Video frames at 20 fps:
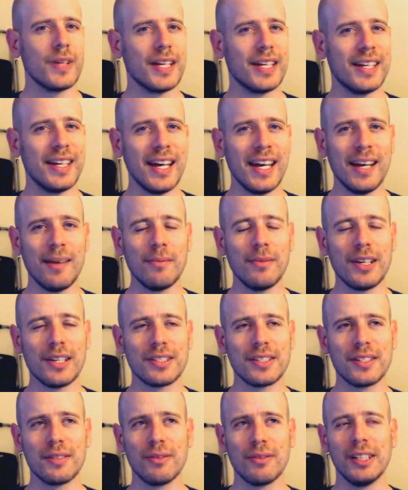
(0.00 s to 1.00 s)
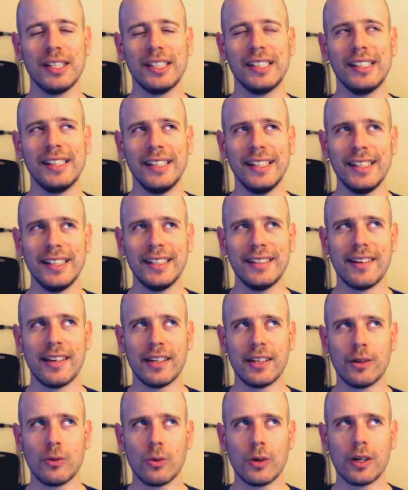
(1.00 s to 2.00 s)
the game doesn't really lead
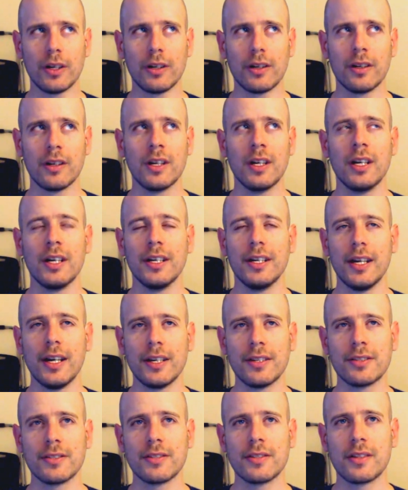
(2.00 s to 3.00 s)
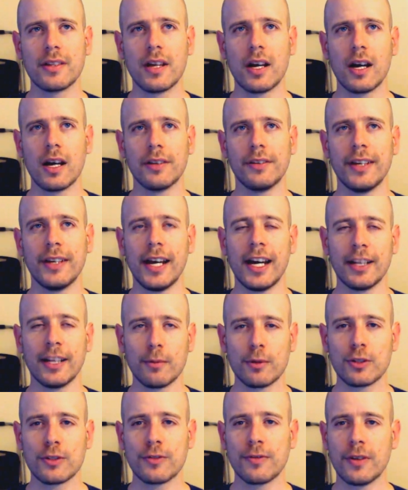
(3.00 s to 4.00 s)
anywhere. Yes, the
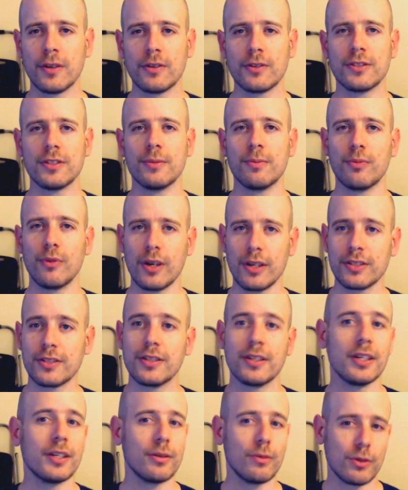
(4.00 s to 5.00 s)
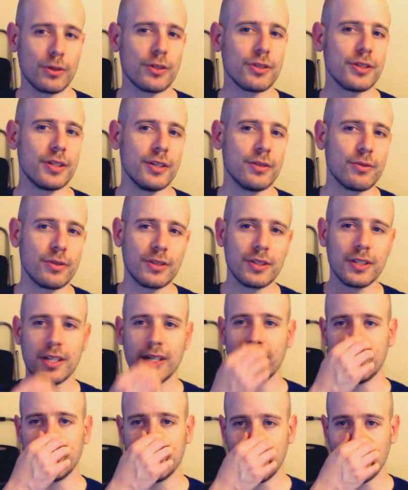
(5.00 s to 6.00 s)
atmosphere is depressing, which is
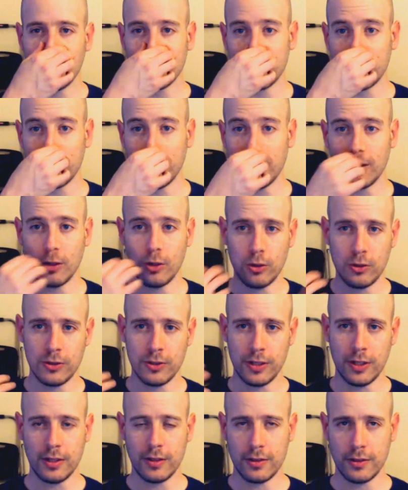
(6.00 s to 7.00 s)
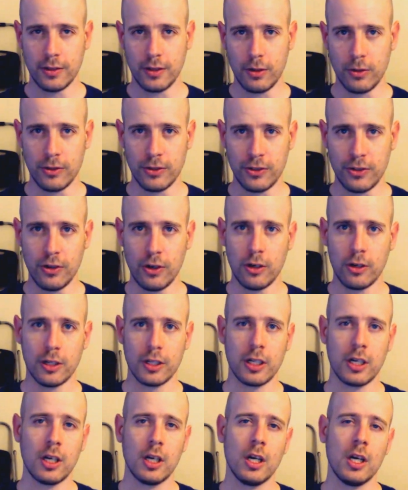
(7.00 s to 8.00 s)
interesting, depressing in a good sense, it's
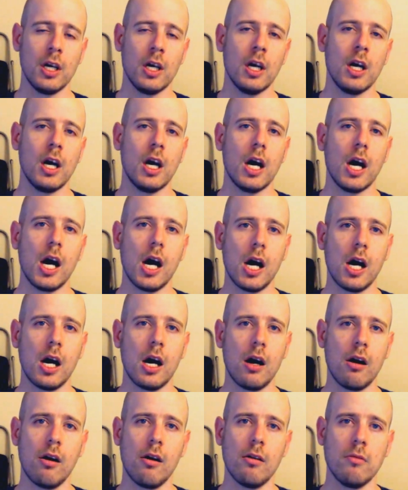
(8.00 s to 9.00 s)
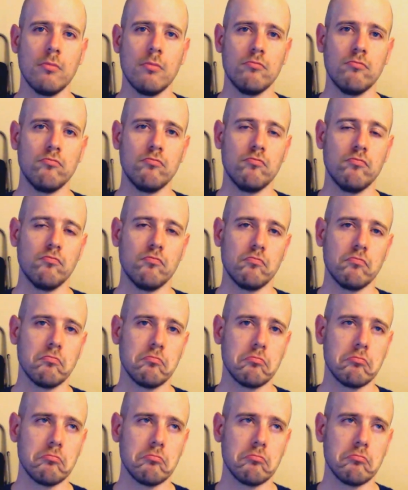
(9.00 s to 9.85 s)
dark. Um,